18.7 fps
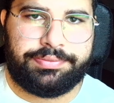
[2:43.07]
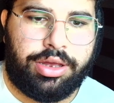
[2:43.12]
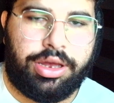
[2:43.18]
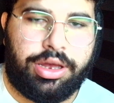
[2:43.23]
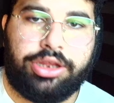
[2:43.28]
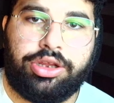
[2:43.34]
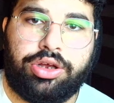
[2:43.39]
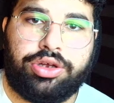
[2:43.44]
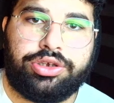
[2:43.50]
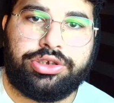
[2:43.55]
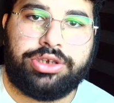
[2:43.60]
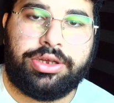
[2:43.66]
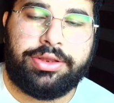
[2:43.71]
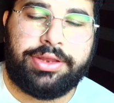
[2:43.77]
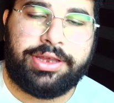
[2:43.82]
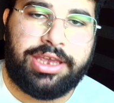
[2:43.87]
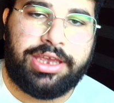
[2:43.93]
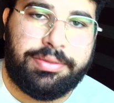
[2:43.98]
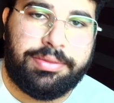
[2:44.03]
And also in
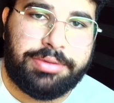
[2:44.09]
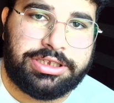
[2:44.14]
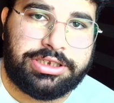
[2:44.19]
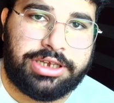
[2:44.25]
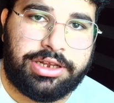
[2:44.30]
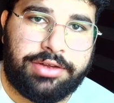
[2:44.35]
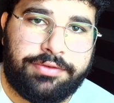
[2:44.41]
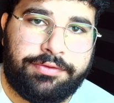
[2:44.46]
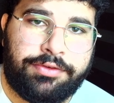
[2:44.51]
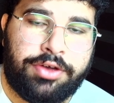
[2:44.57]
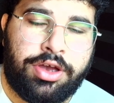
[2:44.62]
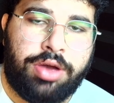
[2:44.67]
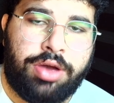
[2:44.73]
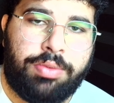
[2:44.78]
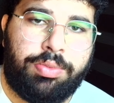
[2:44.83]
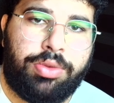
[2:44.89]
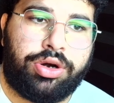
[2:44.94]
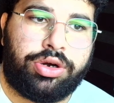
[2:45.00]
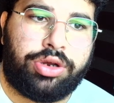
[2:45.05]
the game itself,
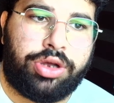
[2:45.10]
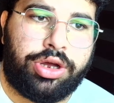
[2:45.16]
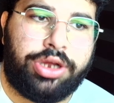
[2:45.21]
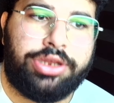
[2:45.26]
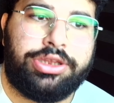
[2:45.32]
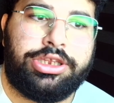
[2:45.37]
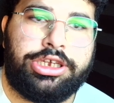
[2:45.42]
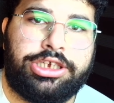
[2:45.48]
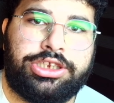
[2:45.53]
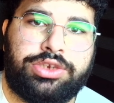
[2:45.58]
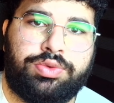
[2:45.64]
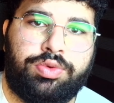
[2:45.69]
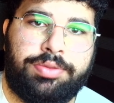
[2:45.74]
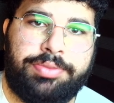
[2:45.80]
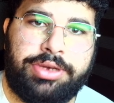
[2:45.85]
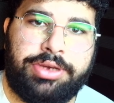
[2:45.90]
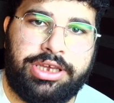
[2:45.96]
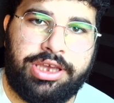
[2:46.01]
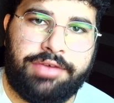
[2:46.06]
more context will
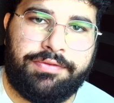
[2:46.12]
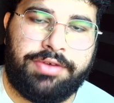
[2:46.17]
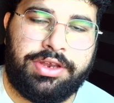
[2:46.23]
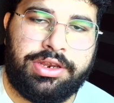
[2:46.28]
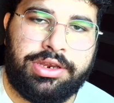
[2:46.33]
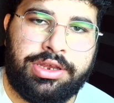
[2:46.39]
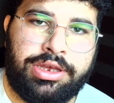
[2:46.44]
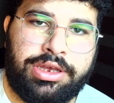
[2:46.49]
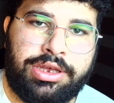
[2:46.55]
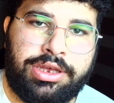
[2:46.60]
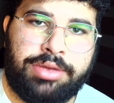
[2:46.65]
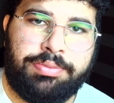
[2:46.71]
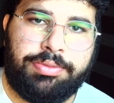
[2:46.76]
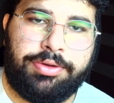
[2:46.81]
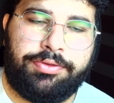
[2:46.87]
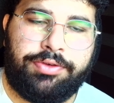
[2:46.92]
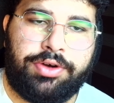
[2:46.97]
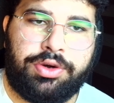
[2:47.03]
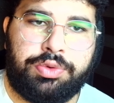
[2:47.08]
be given.
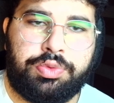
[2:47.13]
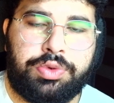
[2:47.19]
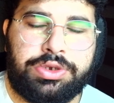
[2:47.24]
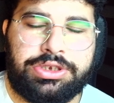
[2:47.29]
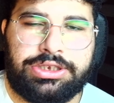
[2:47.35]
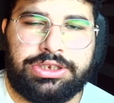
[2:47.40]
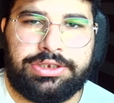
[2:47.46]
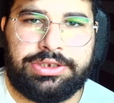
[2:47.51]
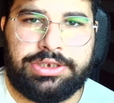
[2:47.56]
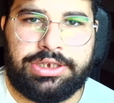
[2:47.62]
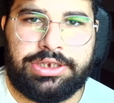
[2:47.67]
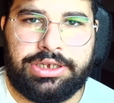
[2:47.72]
Before it was